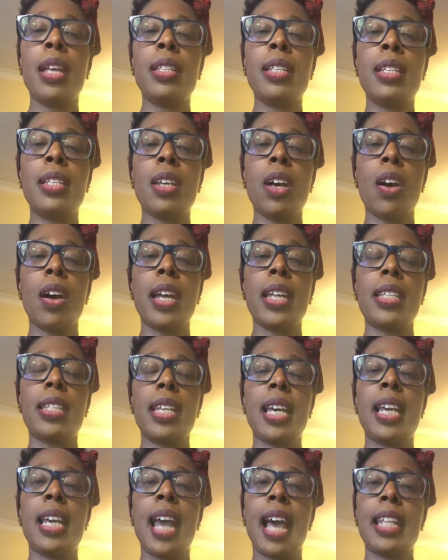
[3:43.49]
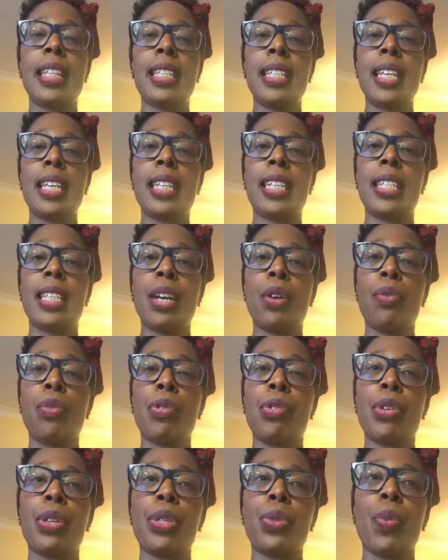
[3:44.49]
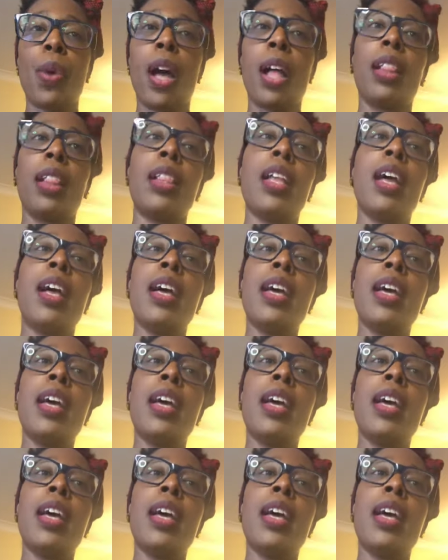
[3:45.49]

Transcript: designs in antique silver as well.